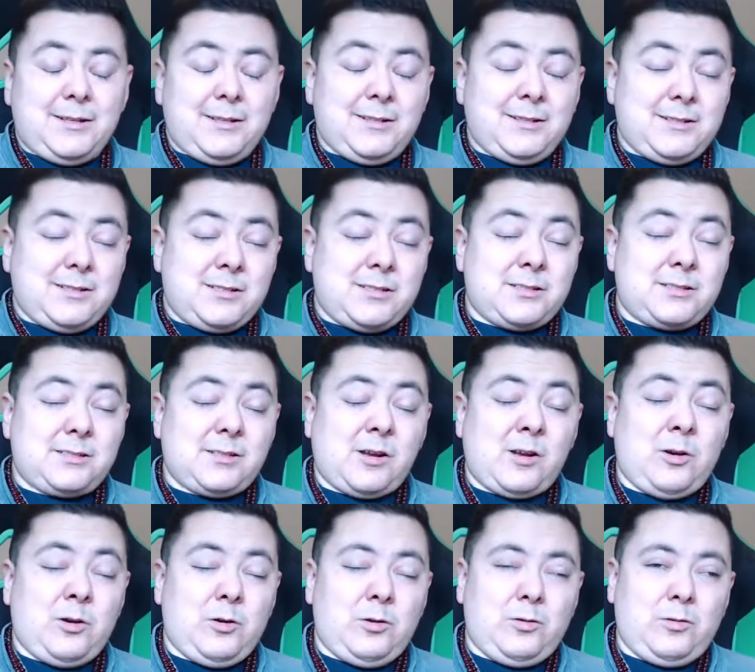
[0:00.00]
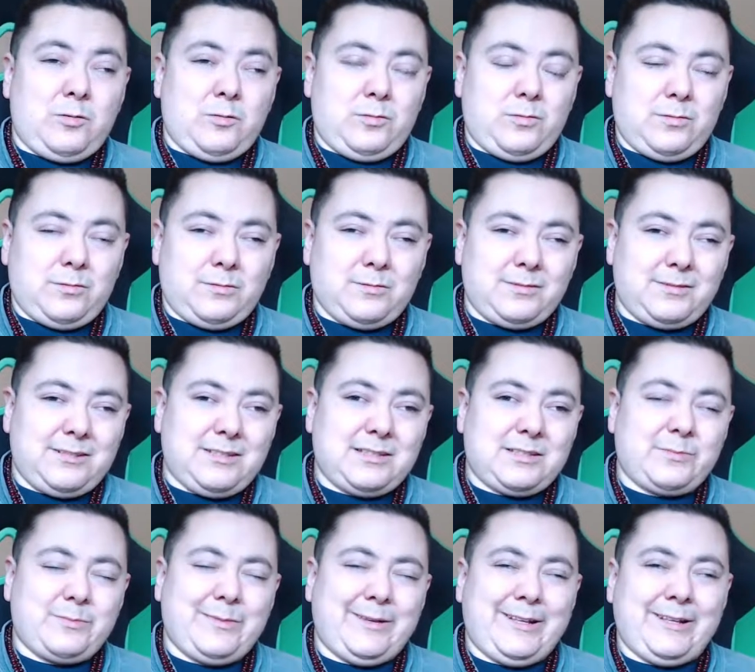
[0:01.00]
So
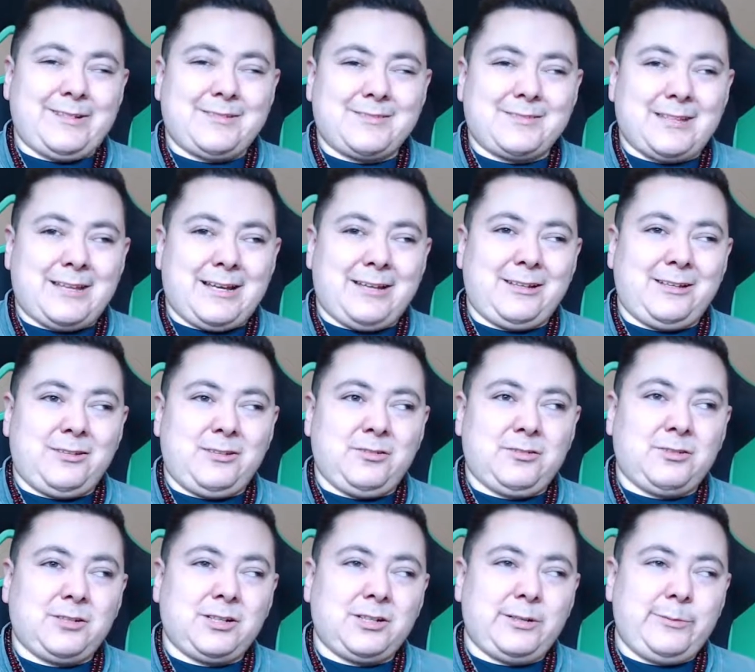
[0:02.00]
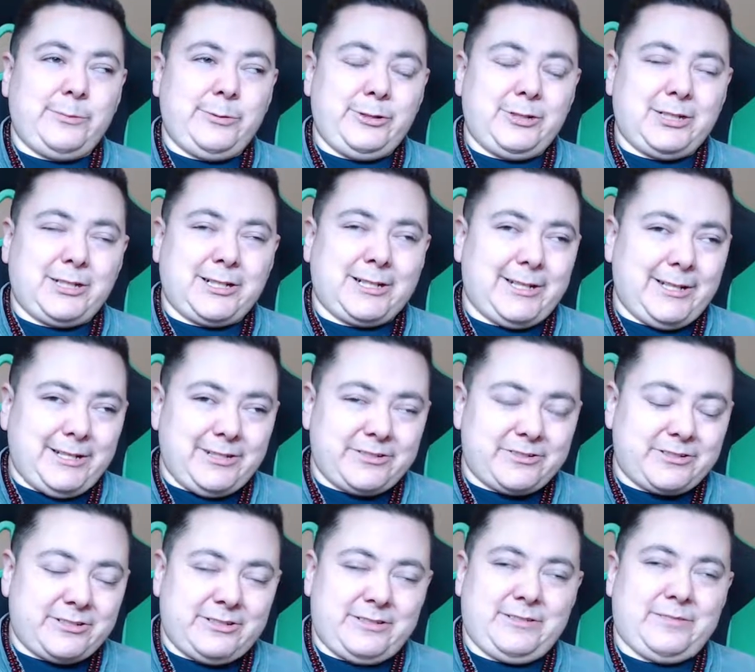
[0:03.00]
this means that your
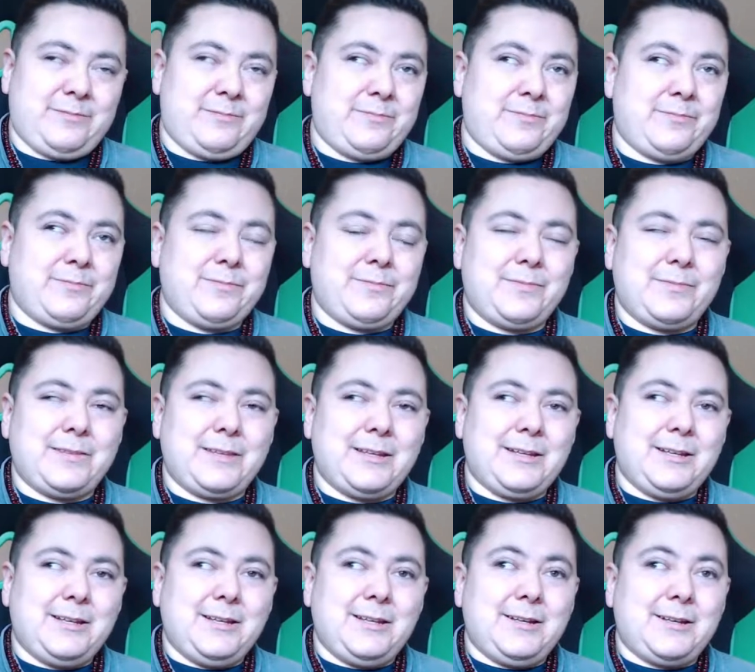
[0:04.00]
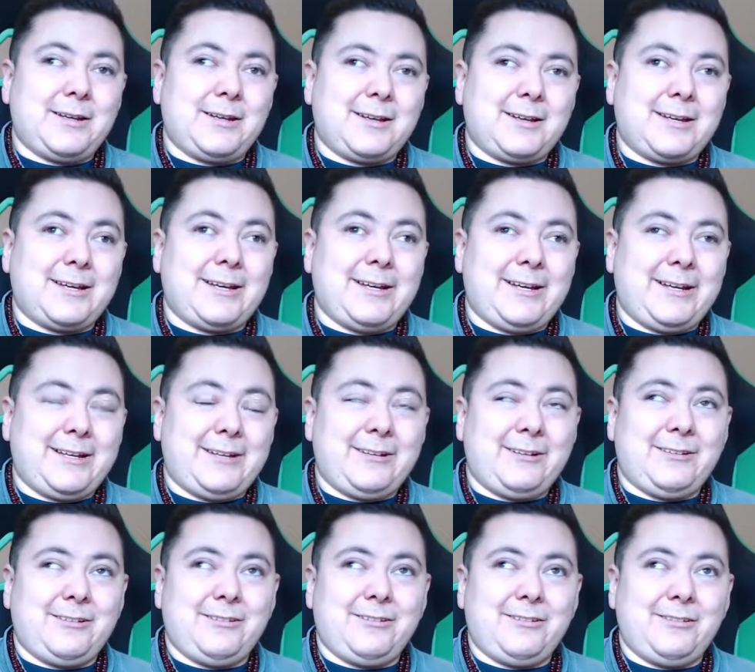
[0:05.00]
communication
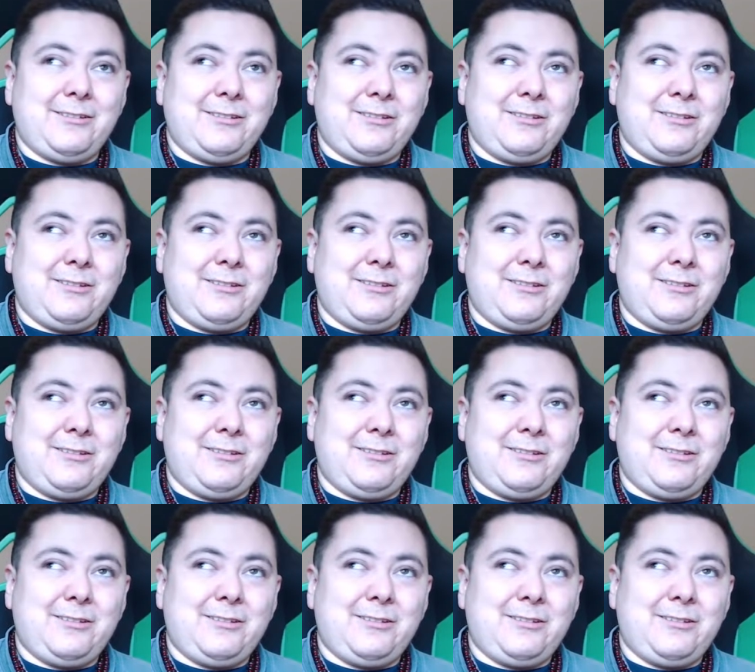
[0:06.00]
can,